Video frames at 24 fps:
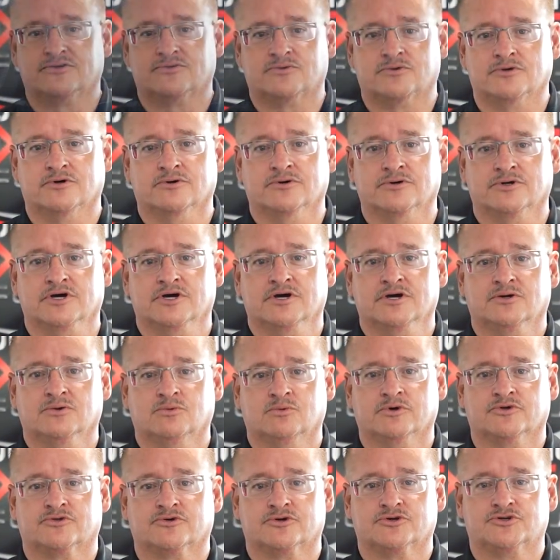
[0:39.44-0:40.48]
the road
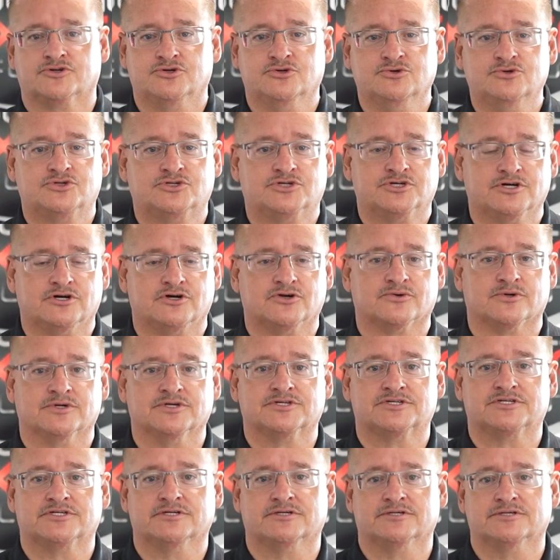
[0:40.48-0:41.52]
with her two children
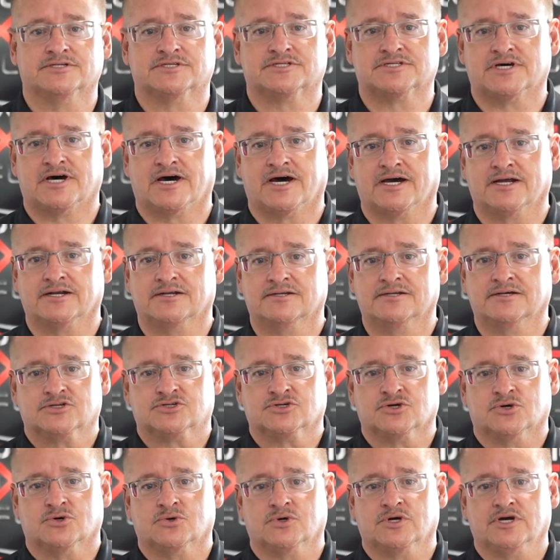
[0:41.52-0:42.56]
still inside.
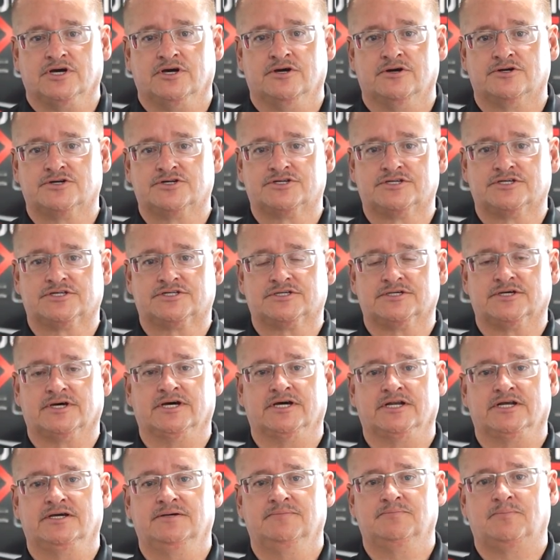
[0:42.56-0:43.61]
So here's this
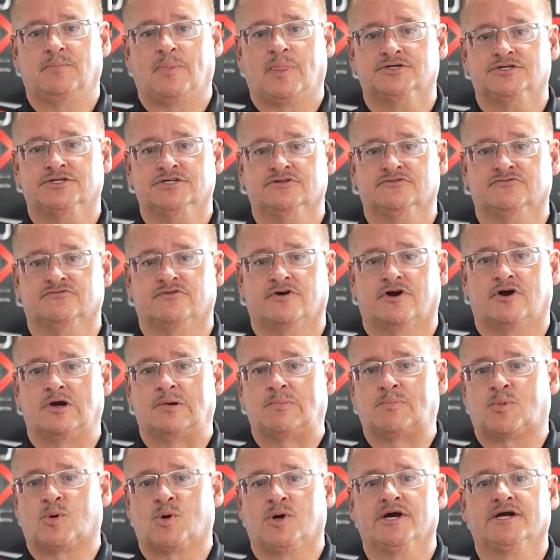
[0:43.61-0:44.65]
lady, she's very
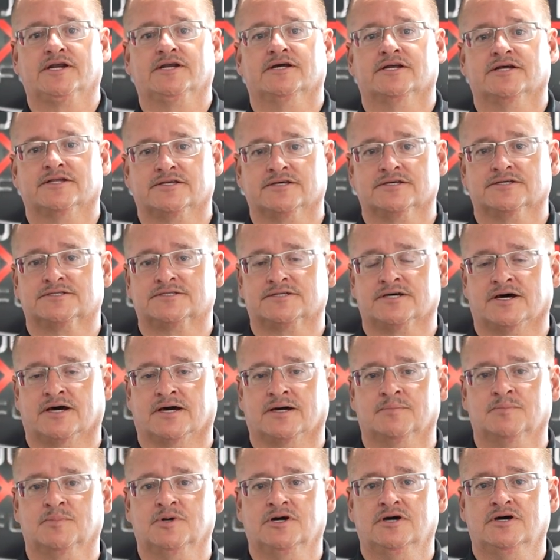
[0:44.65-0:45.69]
pregnant at this
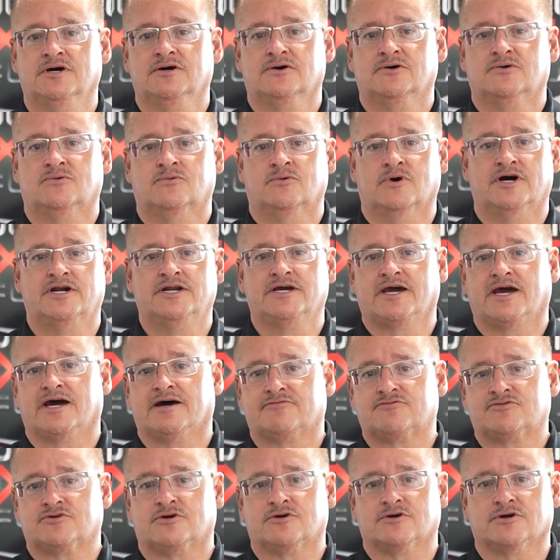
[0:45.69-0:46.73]
time, running
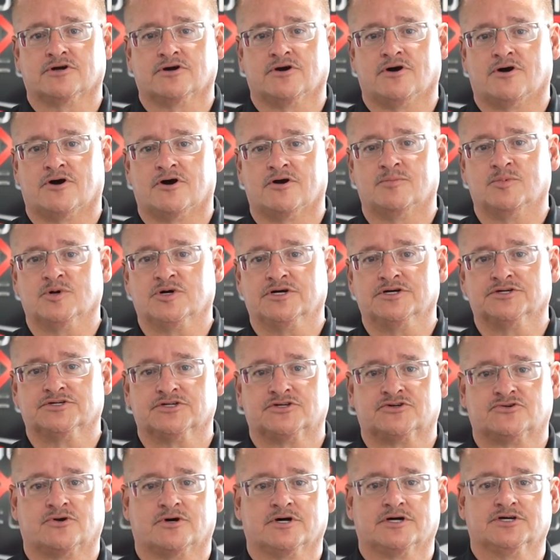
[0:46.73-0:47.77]
after her car because the
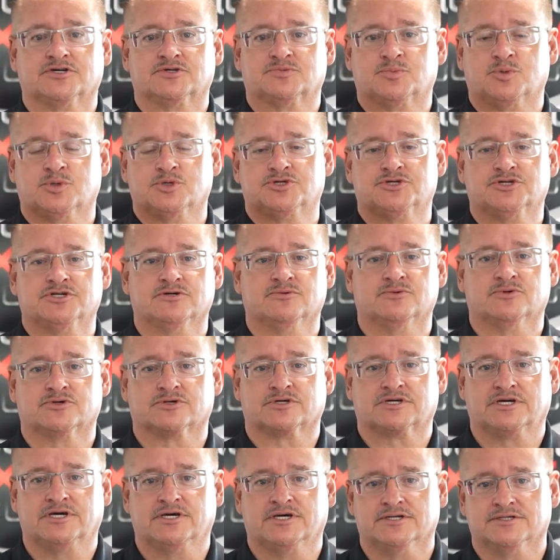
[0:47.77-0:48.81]
truck is pushing it with her
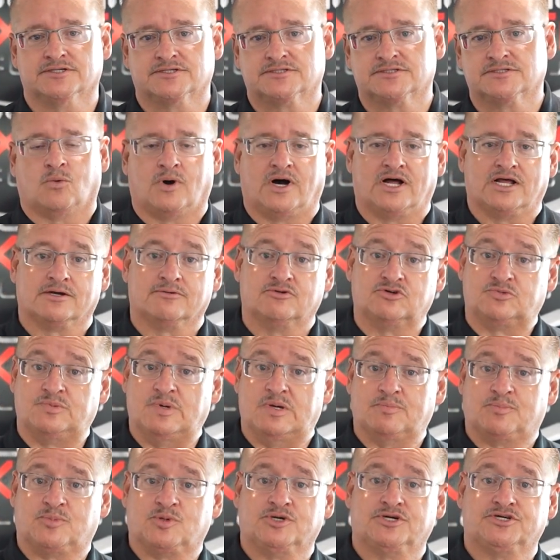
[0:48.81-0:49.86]
kids. While it was
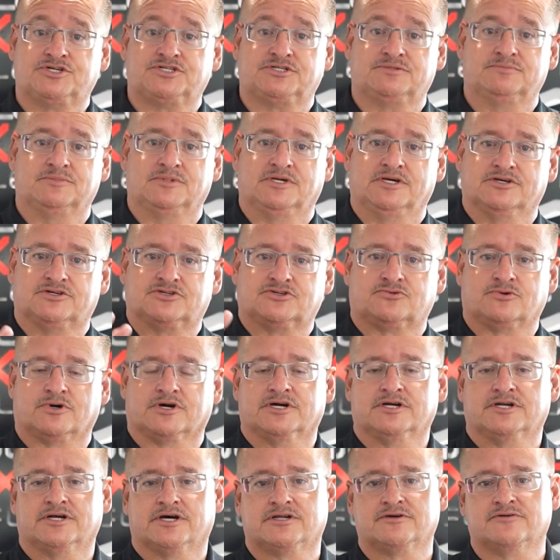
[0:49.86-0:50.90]
being pushed, it
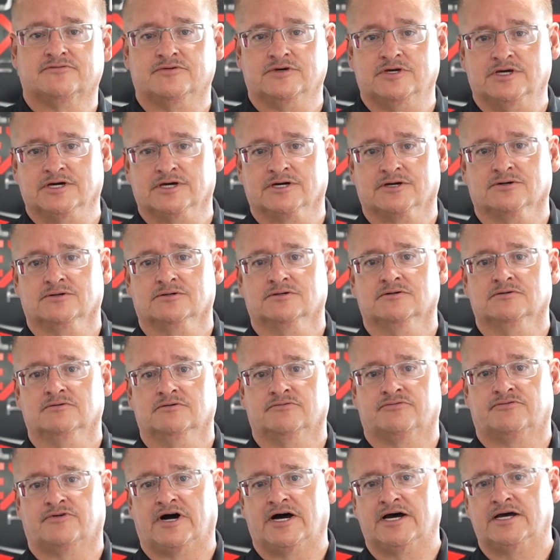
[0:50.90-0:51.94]
struck another vehicle, and
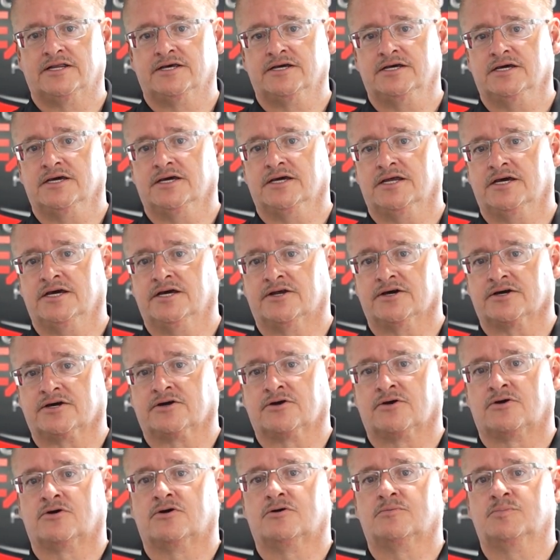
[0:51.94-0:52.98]
finally it hit a
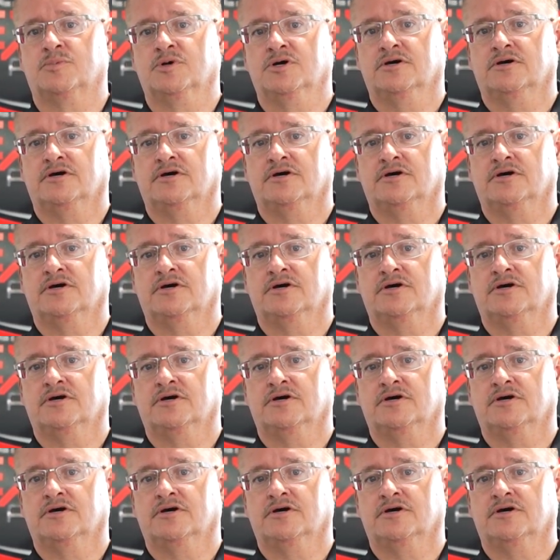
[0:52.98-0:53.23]
curb